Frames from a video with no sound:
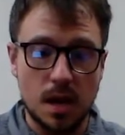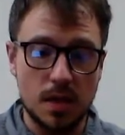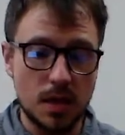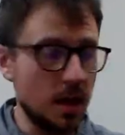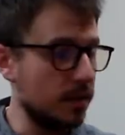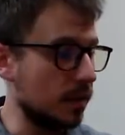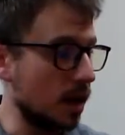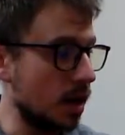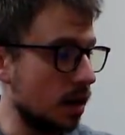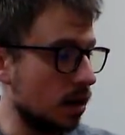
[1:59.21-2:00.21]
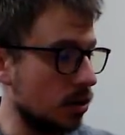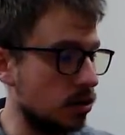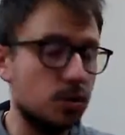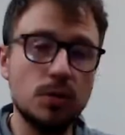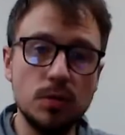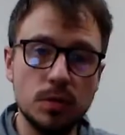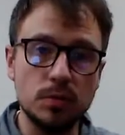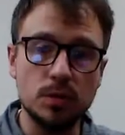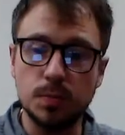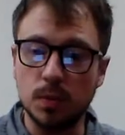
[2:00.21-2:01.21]
and then I've got 2
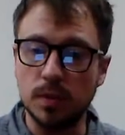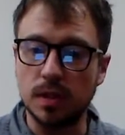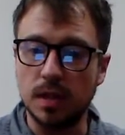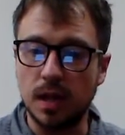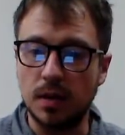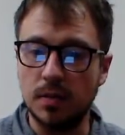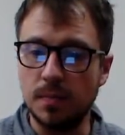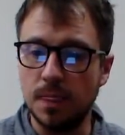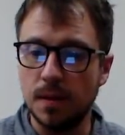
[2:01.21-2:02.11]
newtons pulling down,